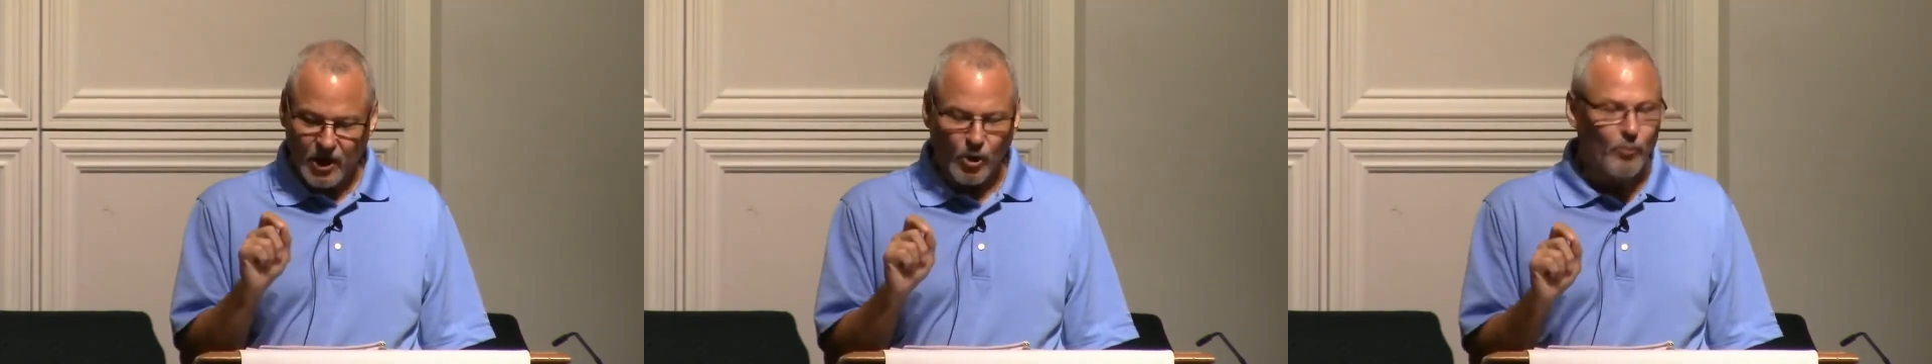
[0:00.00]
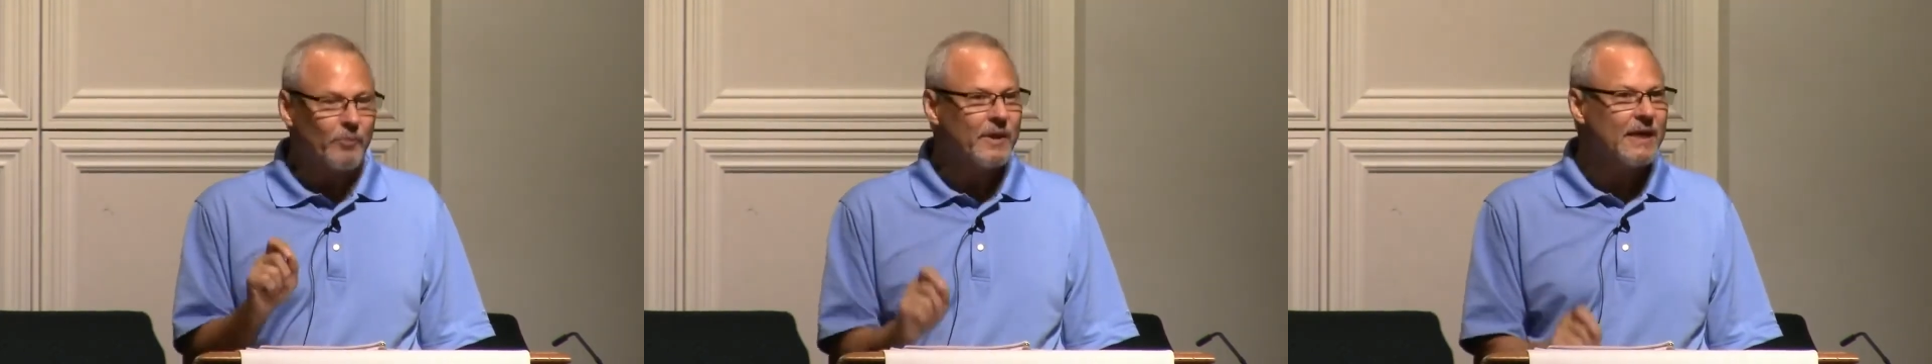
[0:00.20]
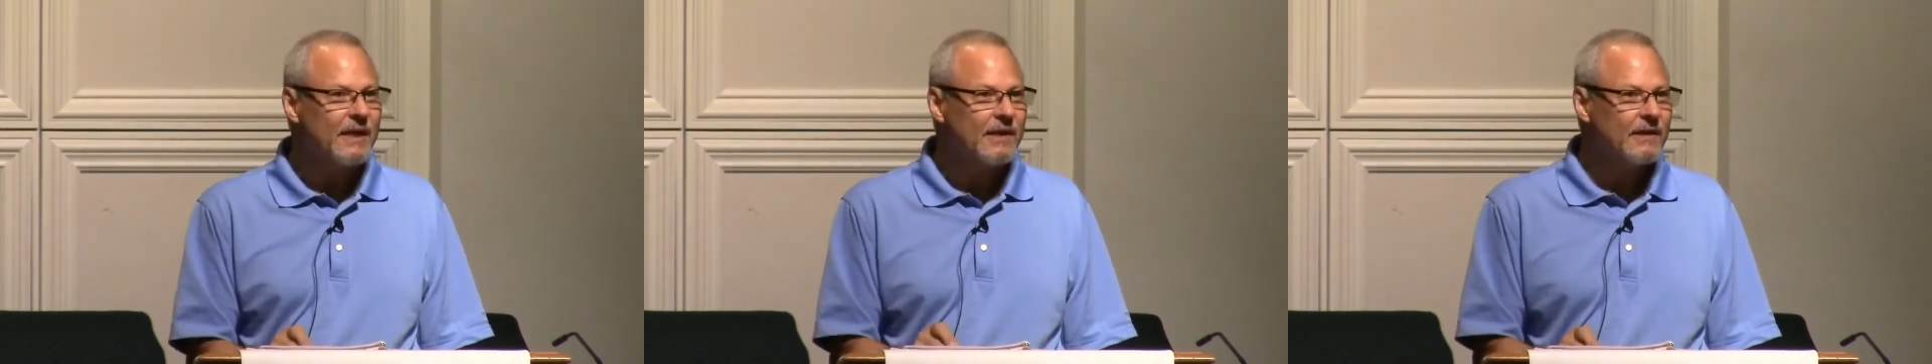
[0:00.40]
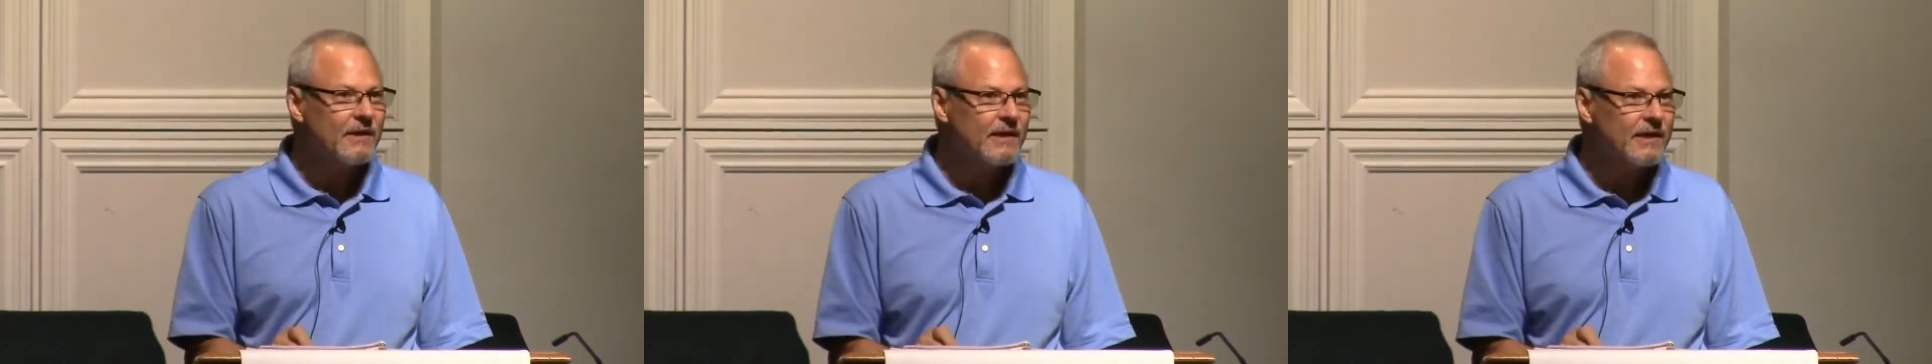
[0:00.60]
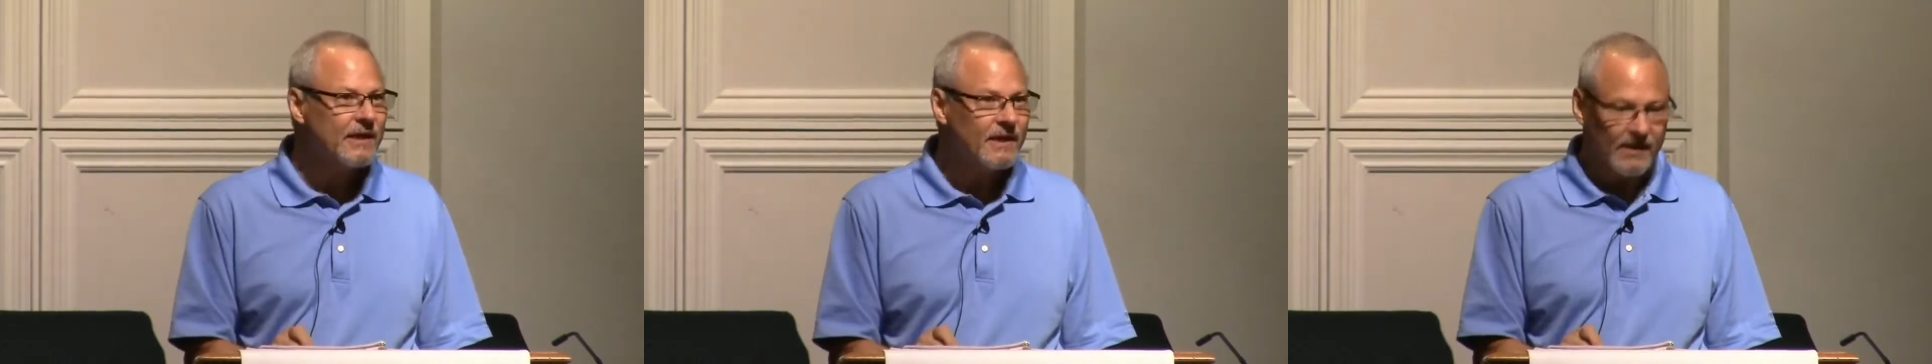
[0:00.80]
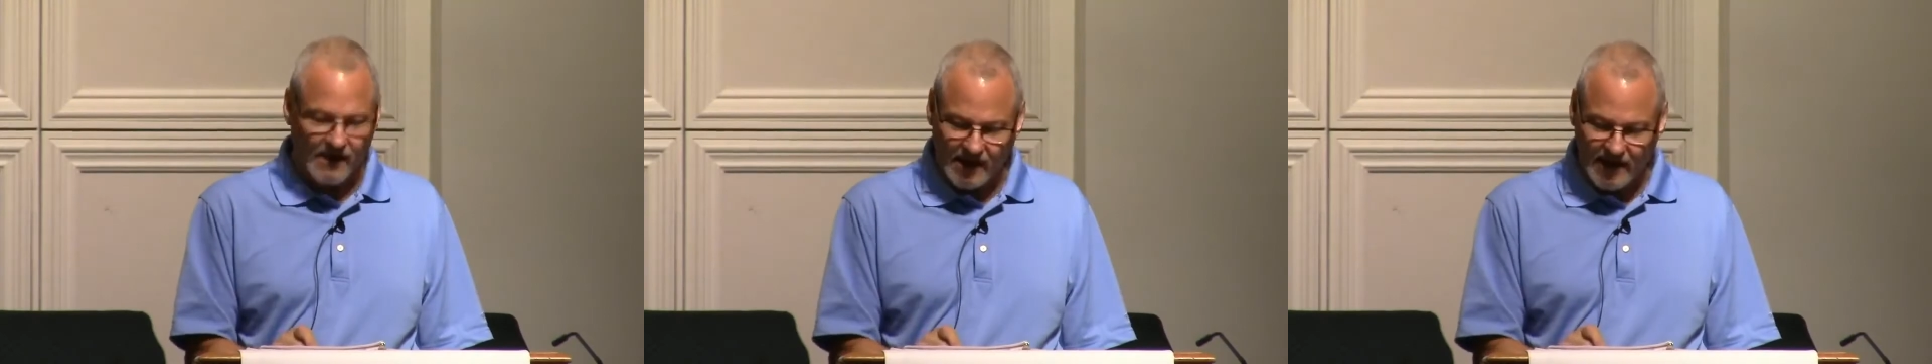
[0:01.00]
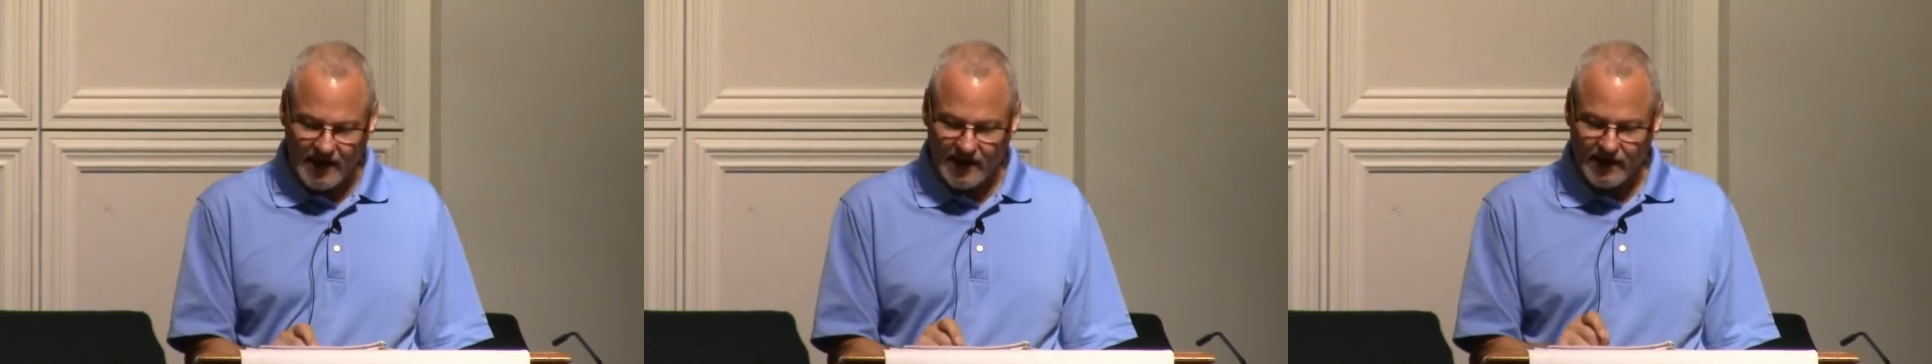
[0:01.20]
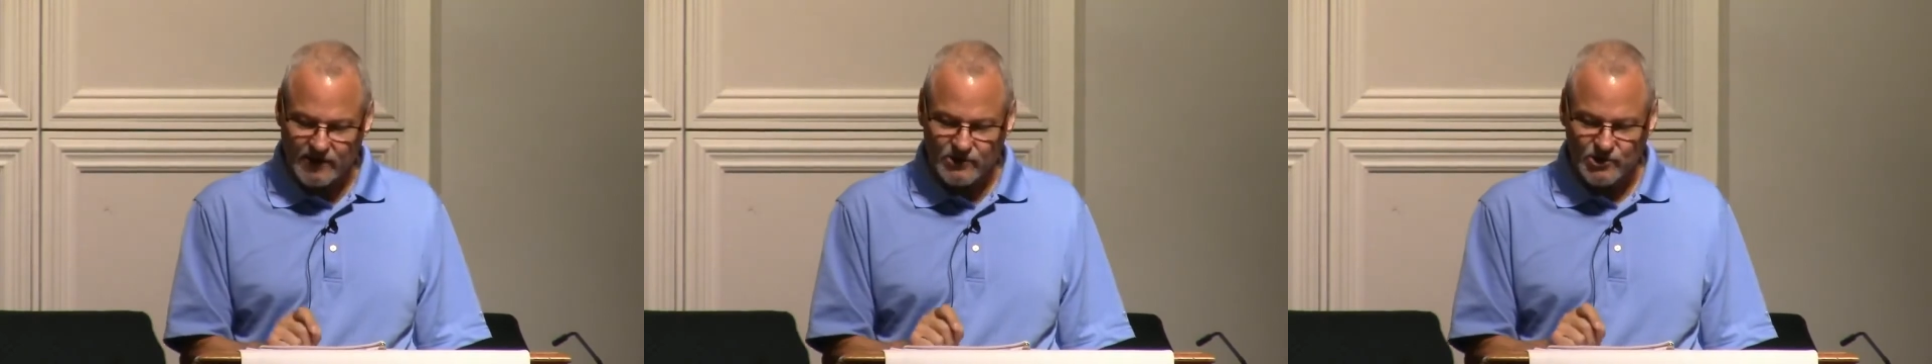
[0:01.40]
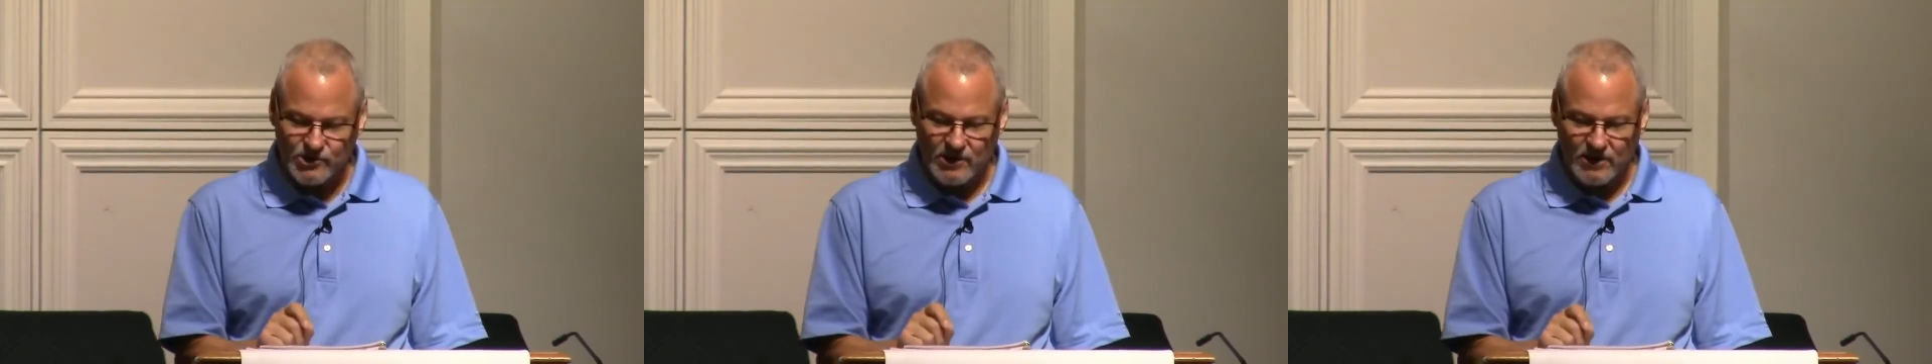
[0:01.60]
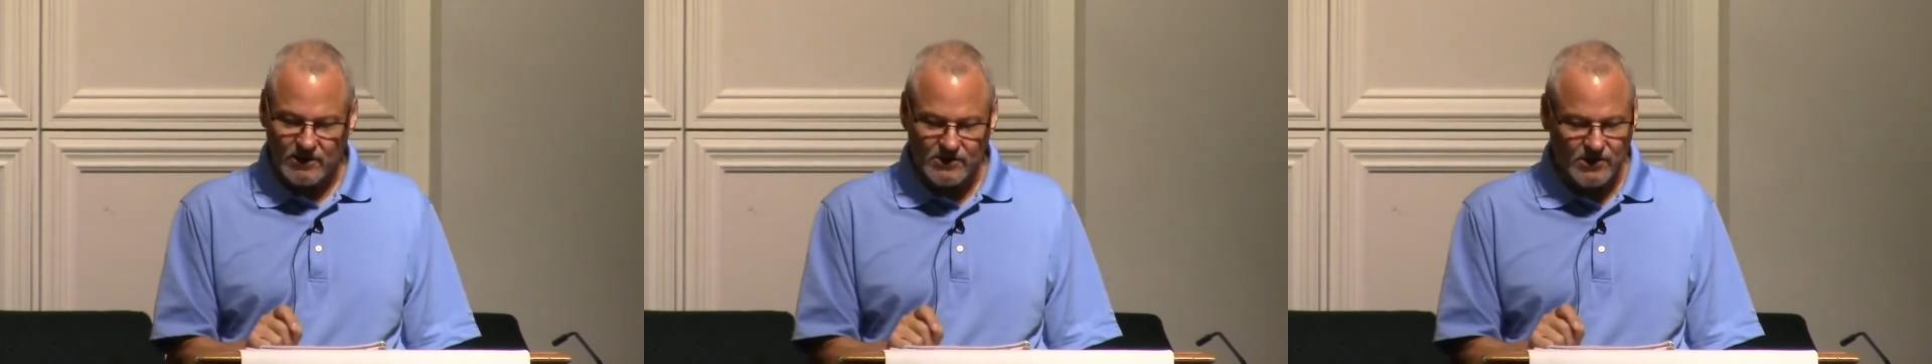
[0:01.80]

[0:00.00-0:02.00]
obediently engaged